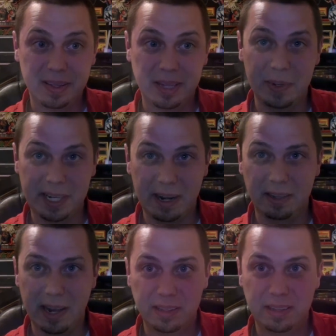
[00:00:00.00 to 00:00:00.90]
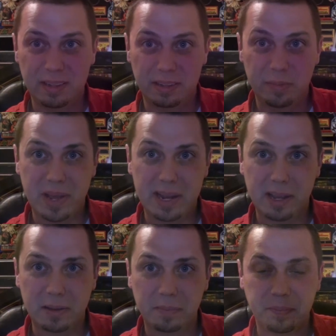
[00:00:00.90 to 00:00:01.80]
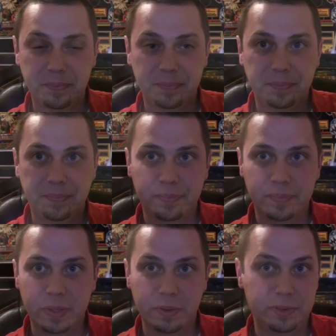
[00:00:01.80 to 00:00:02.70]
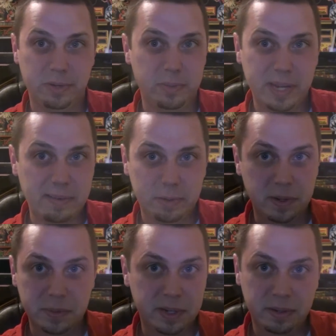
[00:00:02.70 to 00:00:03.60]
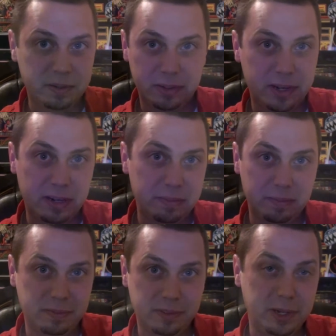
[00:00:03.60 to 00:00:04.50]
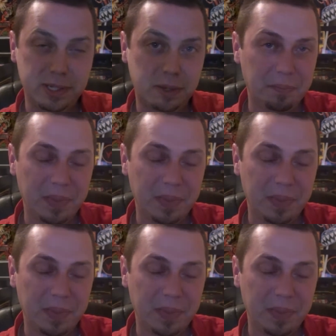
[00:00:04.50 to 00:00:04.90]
we kind of laid the bag in. We threw it away afterwards. We didn't try to reuse it.